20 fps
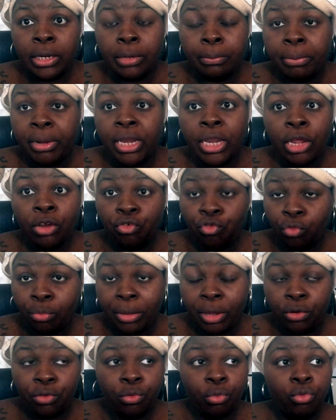be
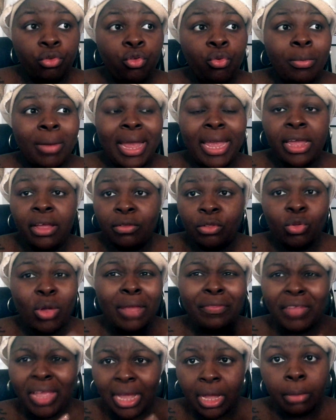detrimental to my health. So
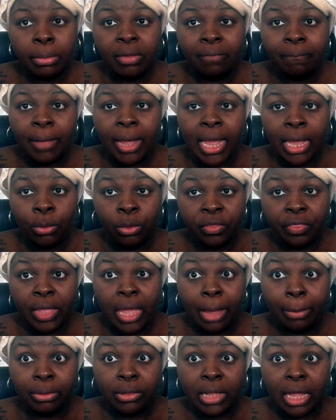I think I'll be fine with the
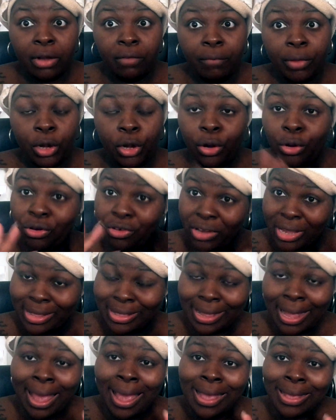apple cider vinegar,
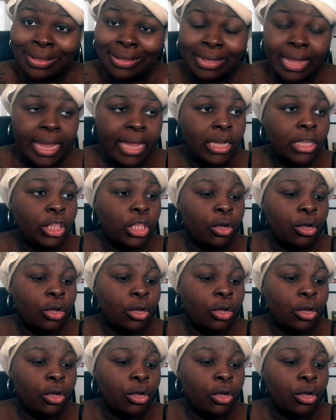just saying.